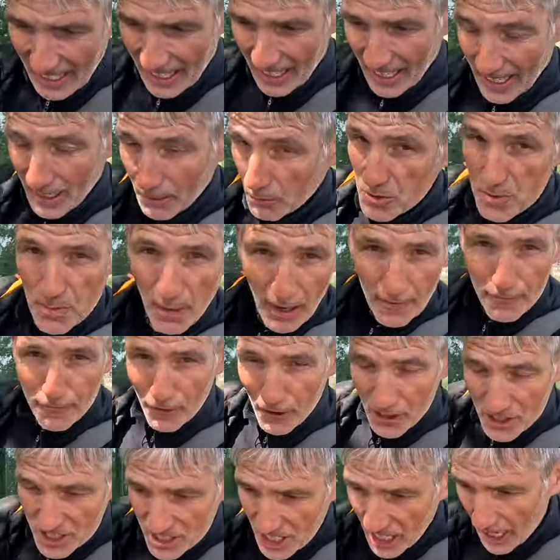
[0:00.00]
It was my
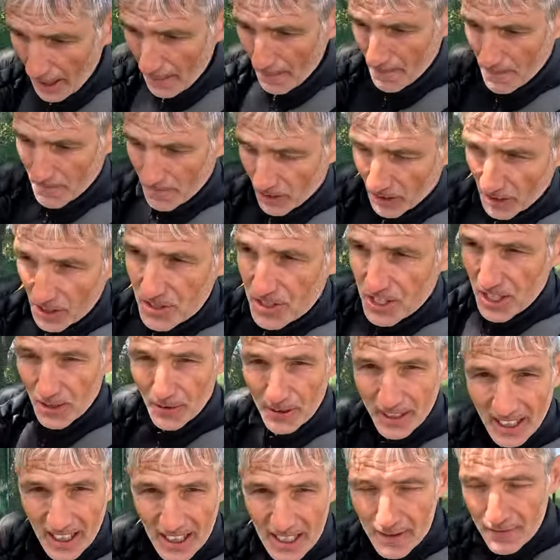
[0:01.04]
first time
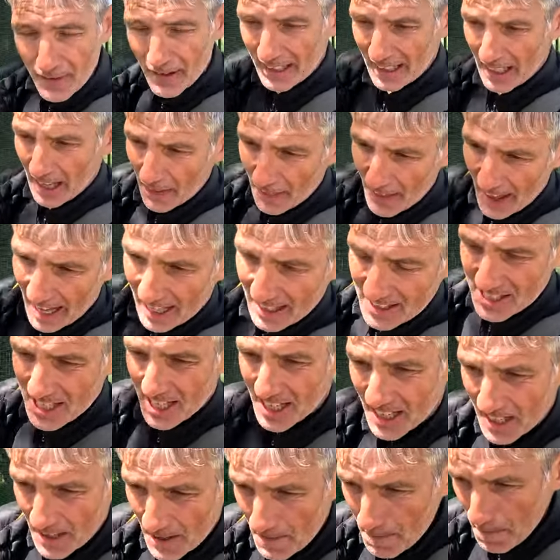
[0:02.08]
volunteering at an event like
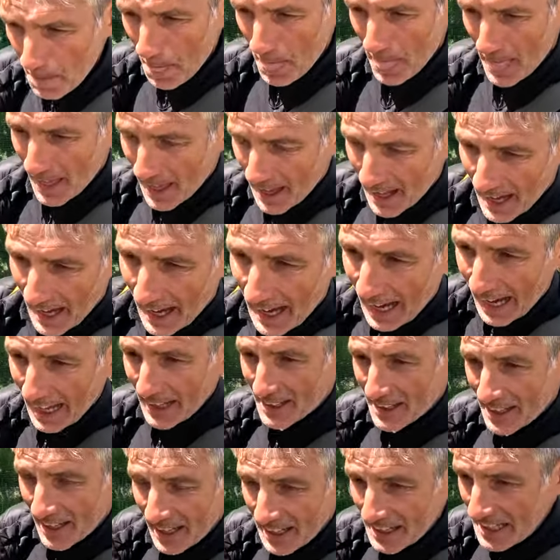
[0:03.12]
that.
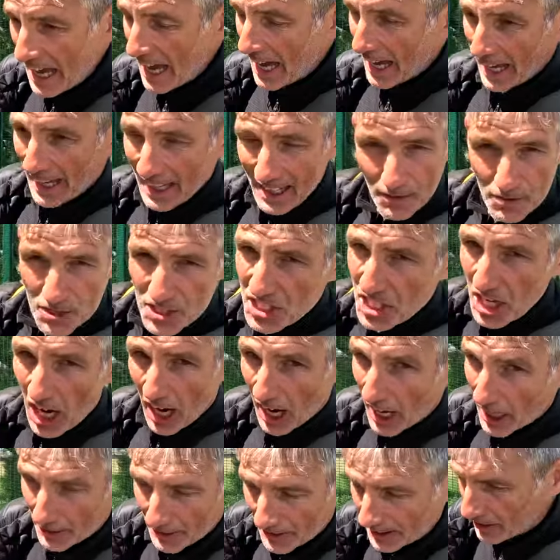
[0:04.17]
And it was
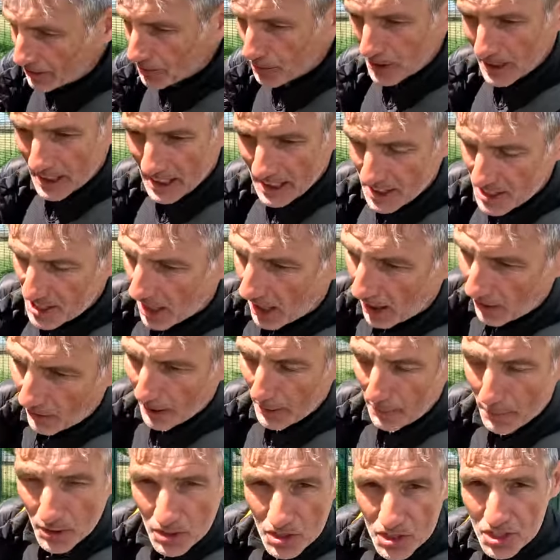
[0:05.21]
tiring, really
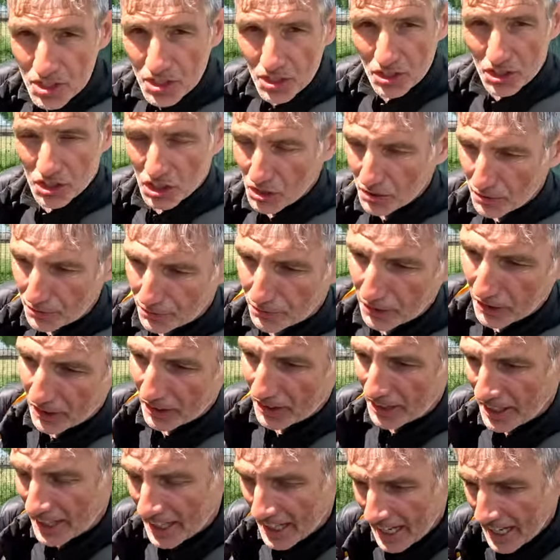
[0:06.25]
tiring, but such good
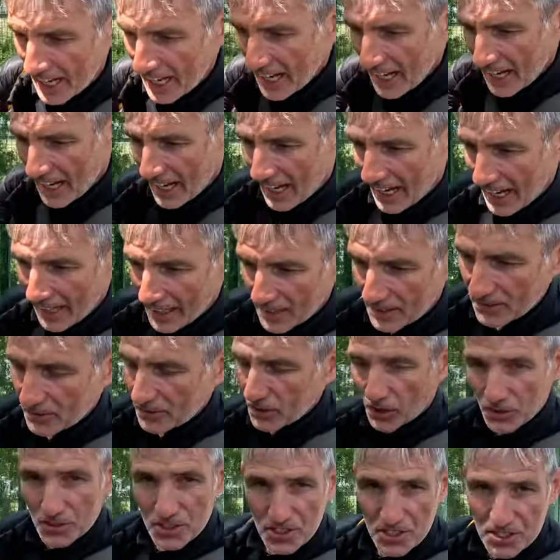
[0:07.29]
fun.
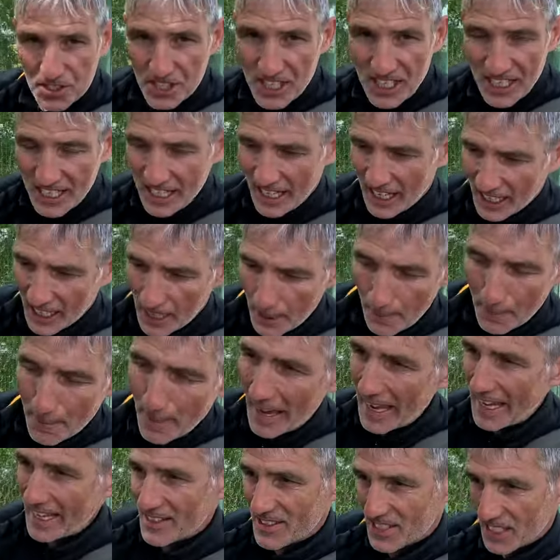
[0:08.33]
And got to see an
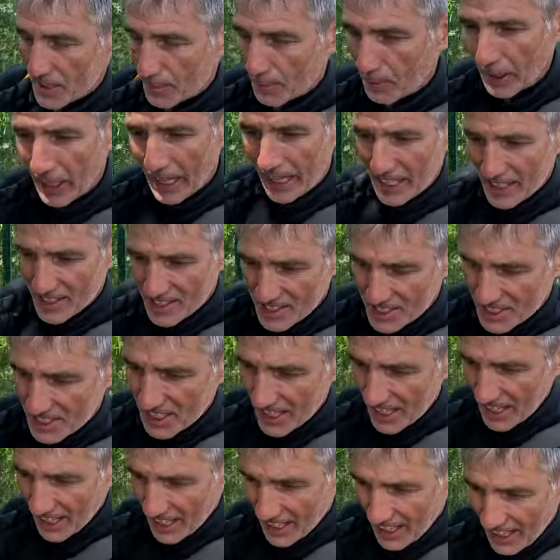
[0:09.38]
amazing place
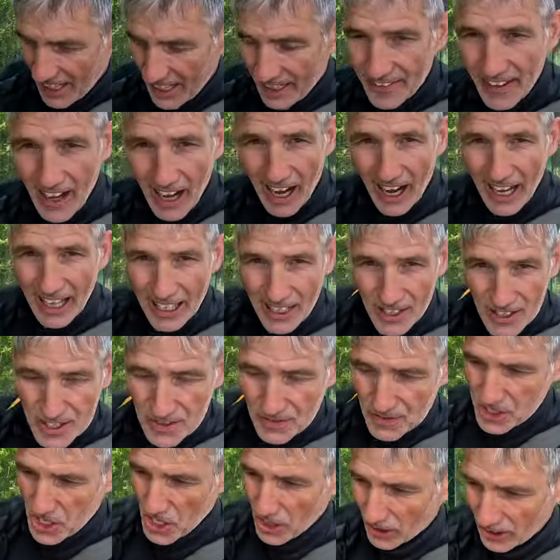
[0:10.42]
in the Highlands
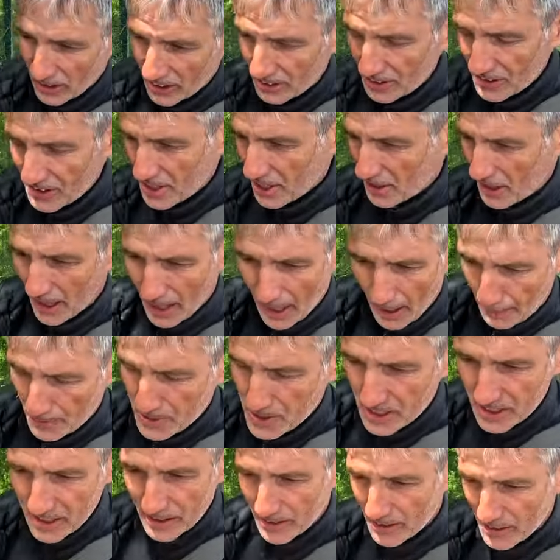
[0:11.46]
of Scotland.
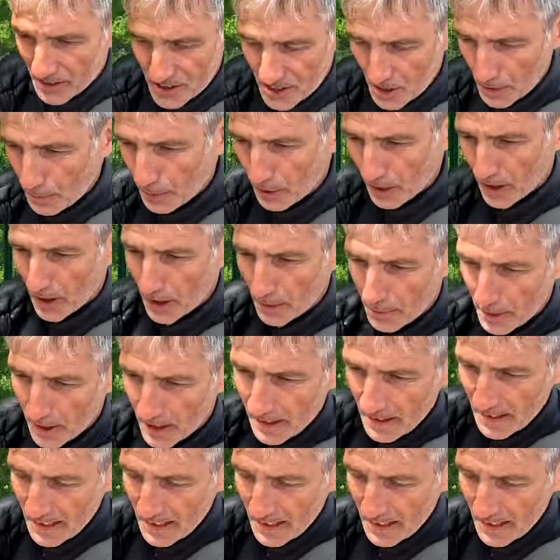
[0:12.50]
Absolutely superb.